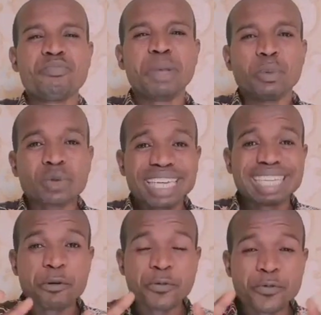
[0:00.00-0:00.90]
People think
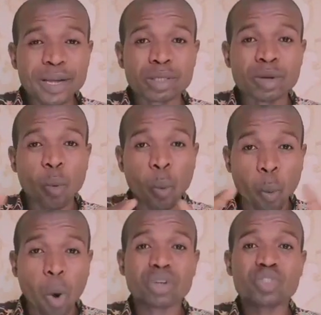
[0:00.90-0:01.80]
that faith
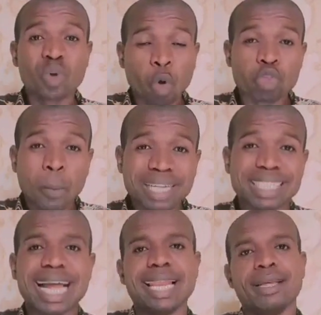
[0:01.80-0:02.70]
works
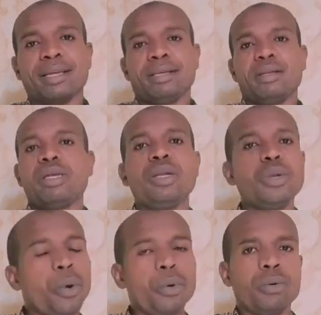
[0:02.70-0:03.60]
automatically.
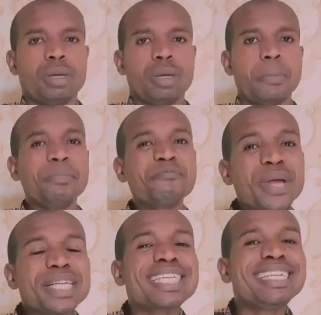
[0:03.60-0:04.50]
No,
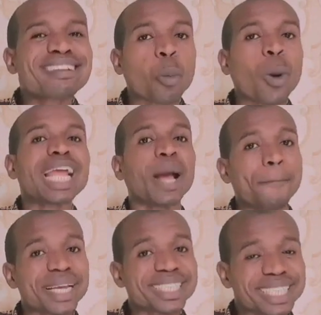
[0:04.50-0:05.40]
faith requires
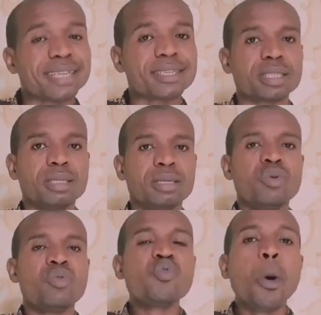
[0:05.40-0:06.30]
patience.
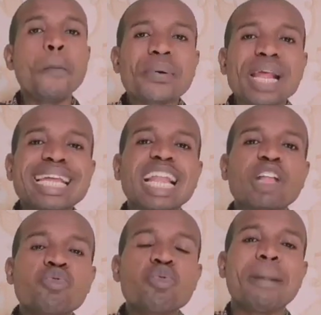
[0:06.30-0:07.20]
No
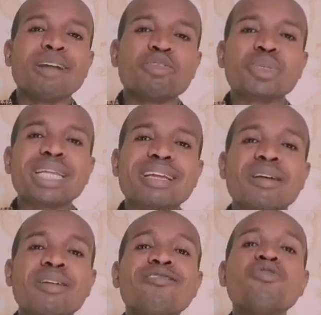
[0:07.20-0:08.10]
pregnant woman
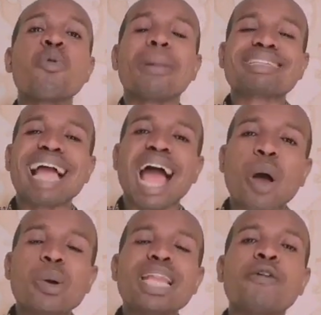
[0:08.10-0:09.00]
today, no matter
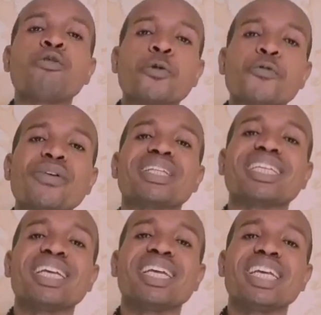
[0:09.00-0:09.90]
how level of
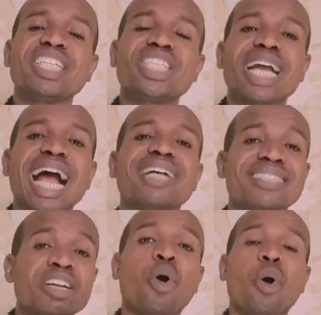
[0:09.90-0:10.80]
faith she has
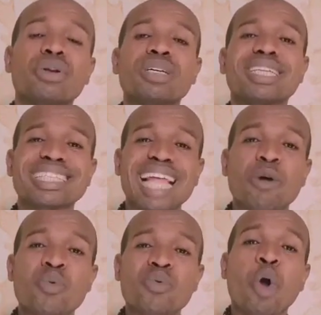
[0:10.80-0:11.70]
in God,
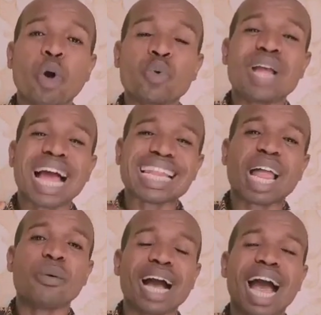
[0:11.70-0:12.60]
that God will
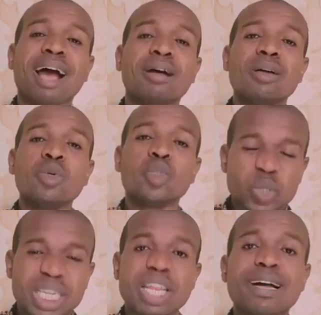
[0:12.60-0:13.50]
allow her
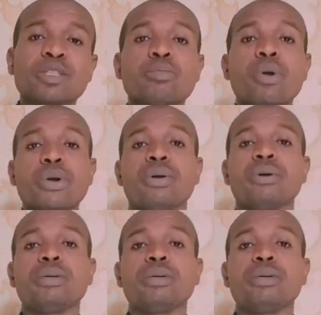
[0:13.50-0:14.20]
to deliver tomorrow,